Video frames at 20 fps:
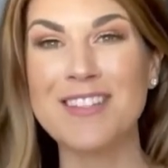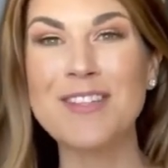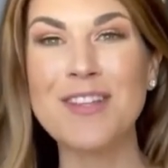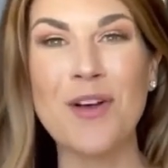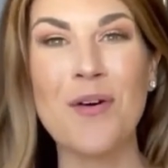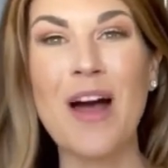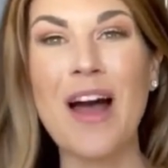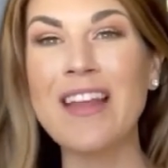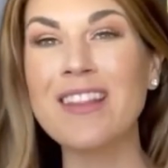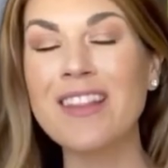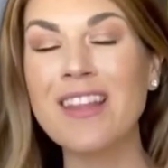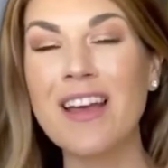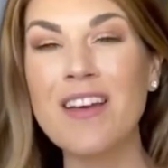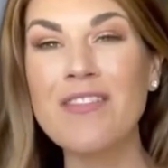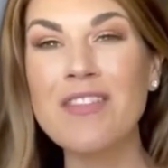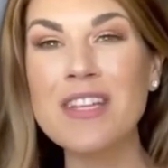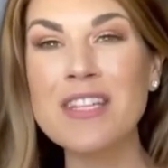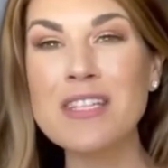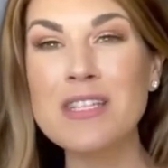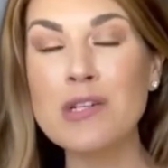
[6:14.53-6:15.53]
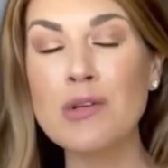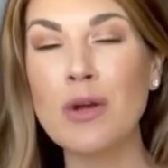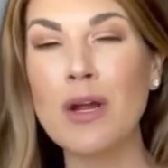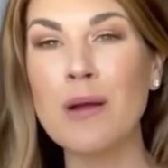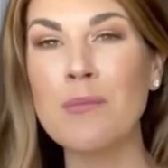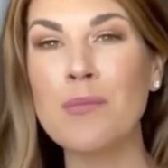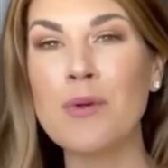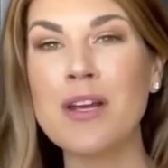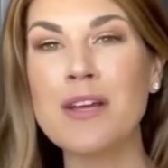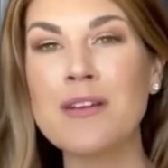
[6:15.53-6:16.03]
So I love
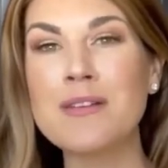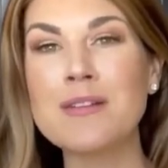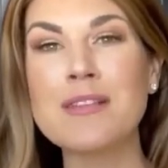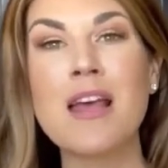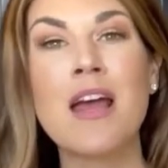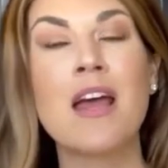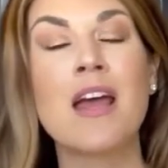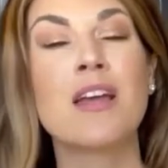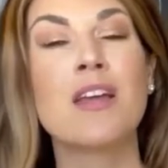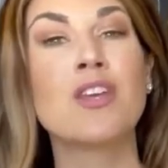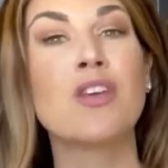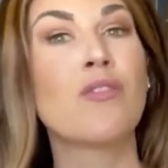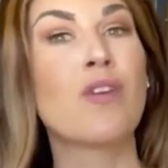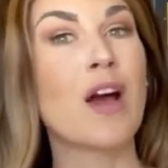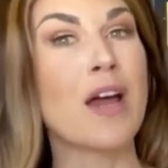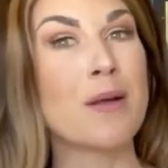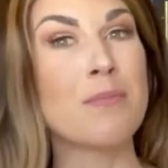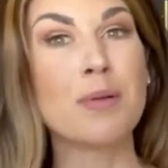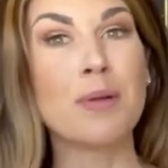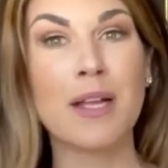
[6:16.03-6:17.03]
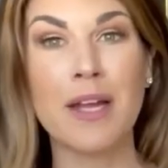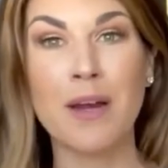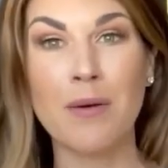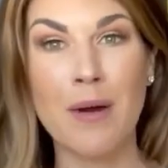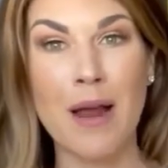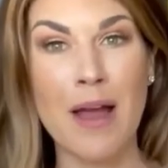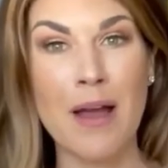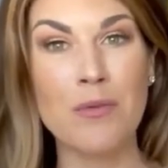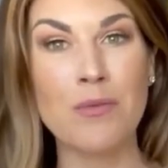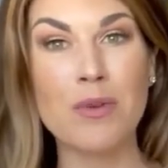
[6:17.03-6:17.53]
Instagram Reels. You've got to play
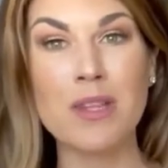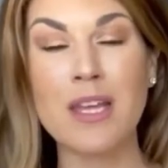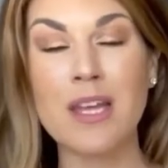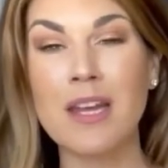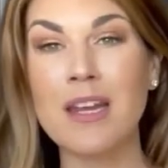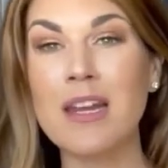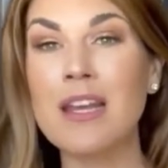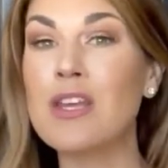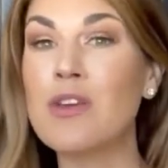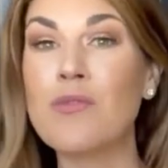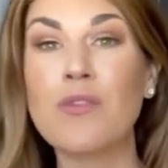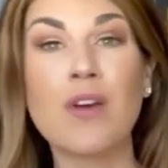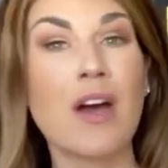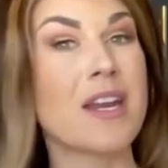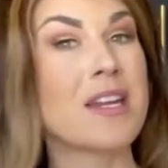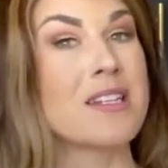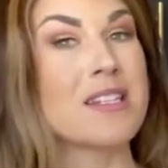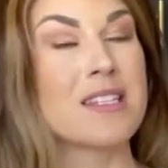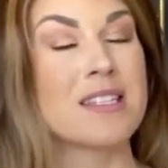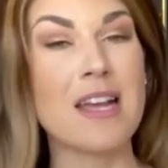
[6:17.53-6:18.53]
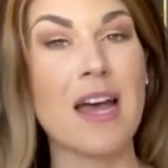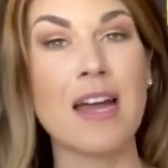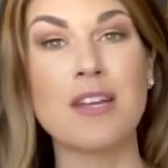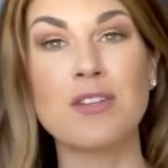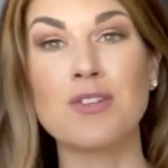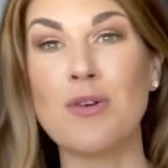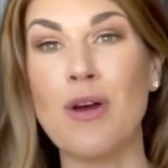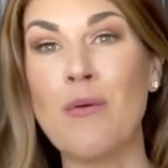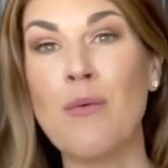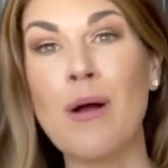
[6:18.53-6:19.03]
around with it. You've got to decide,
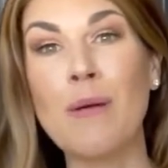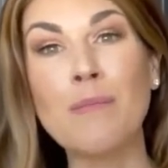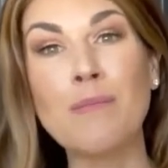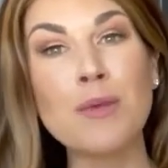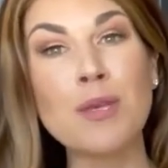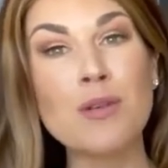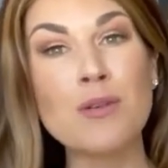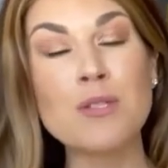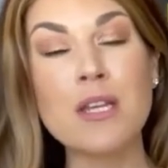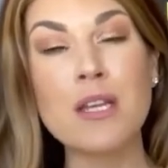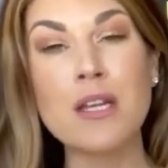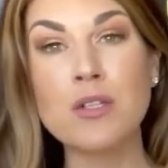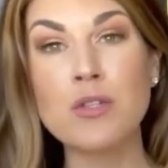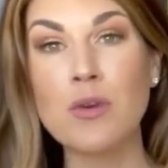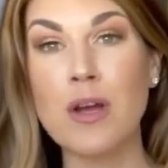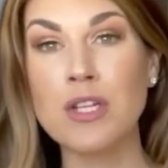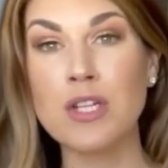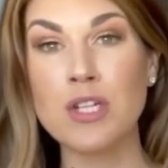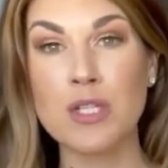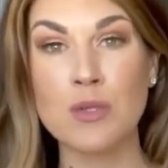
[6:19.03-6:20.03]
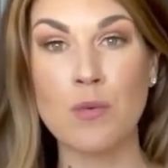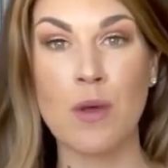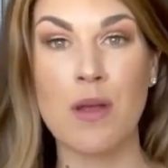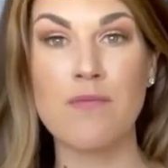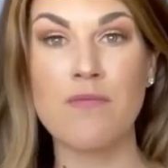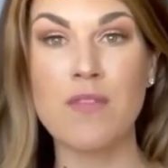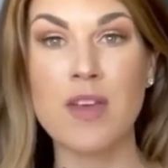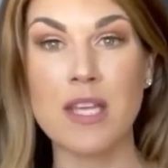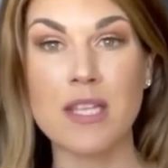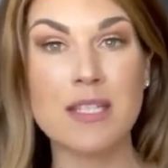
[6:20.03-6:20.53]
do I want music? Do I just
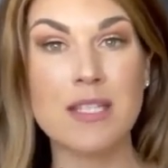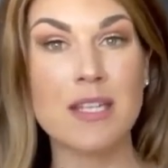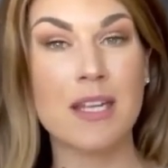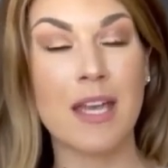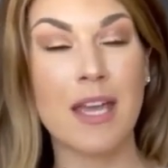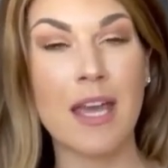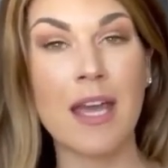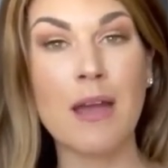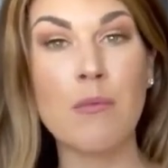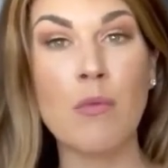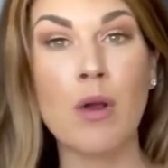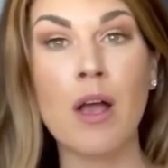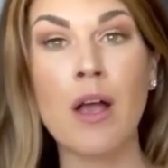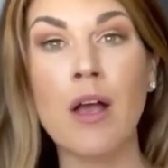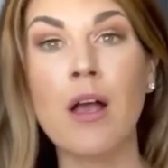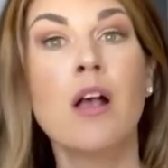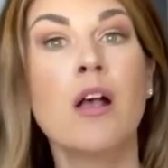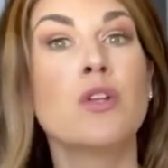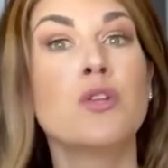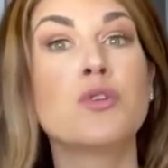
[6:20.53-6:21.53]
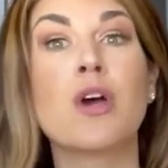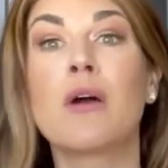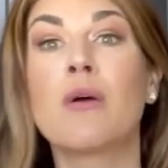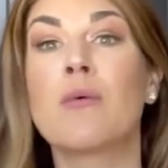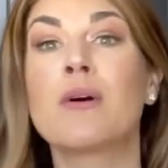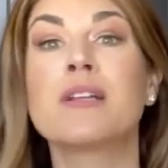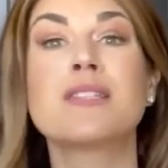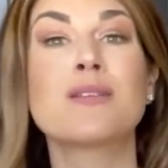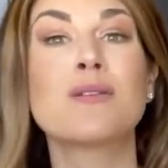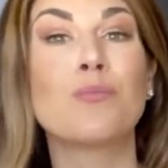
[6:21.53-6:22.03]
want face to camera? Do I
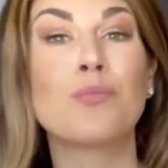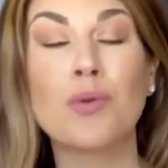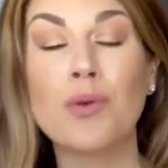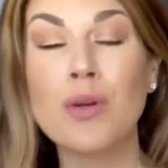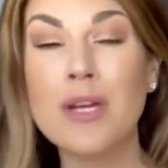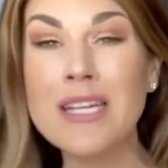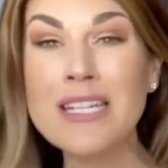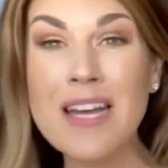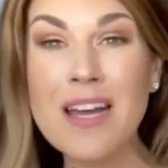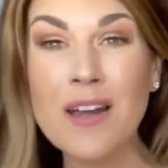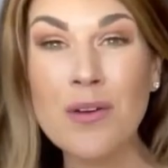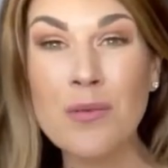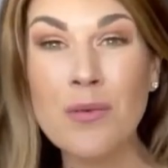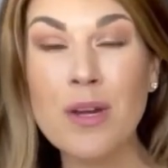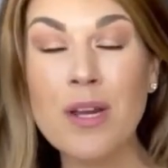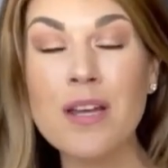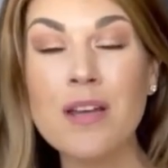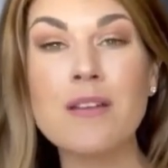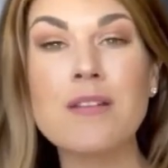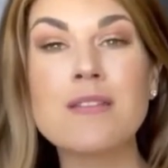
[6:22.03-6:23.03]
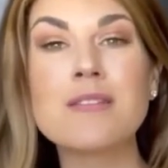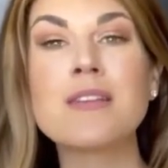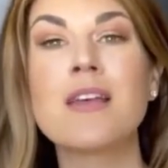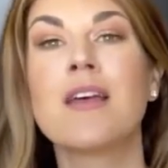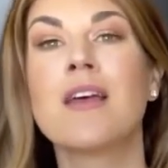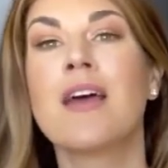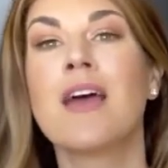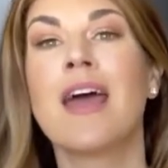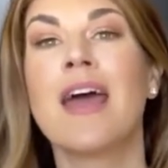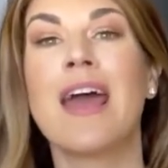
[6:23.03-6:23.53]
want some pre-done reels?
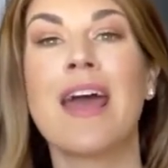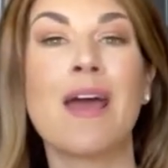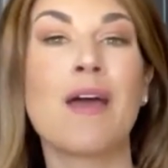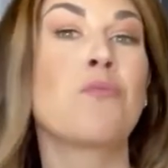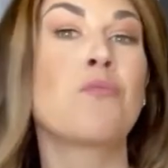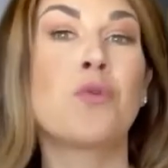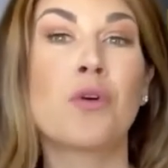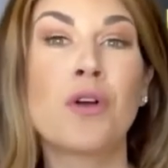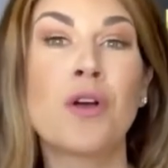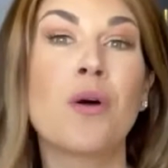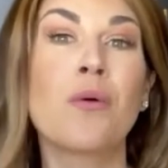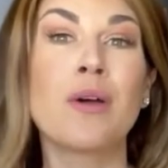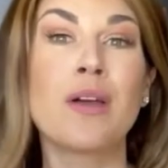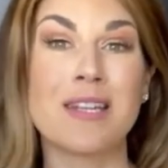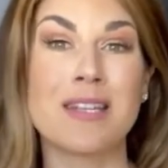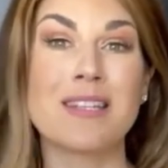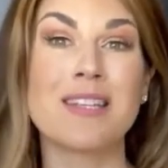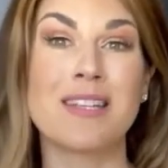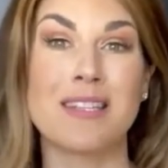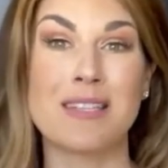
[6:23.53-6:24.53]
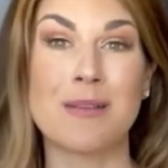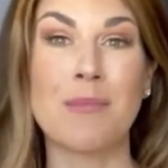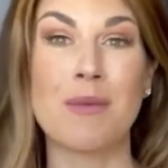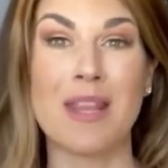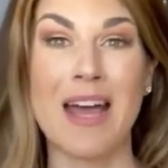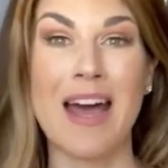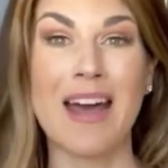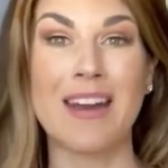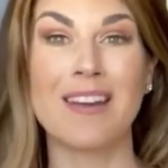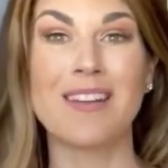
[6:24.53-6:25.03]
And we'll go into some of
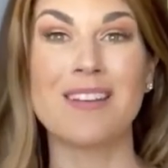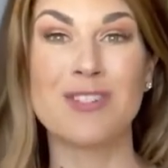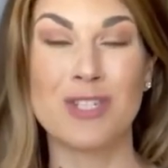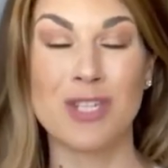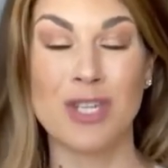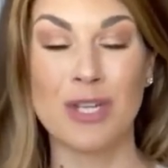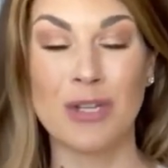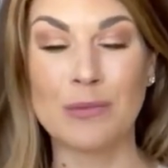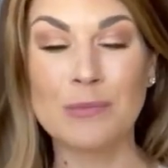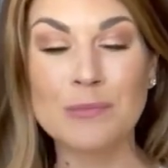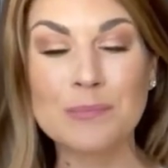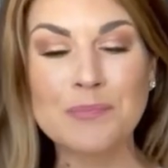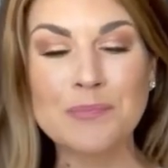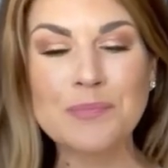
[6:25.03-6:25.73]
that too.